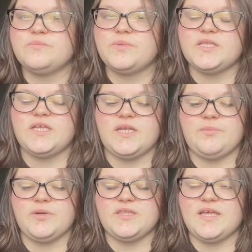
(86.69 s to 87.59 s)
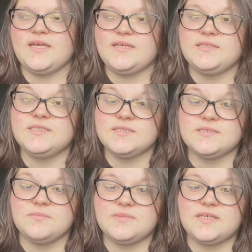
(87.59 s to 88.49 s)
but then I put that into
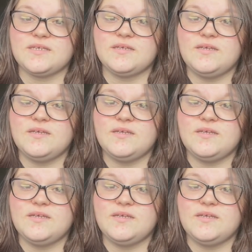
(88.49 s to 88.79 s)
something.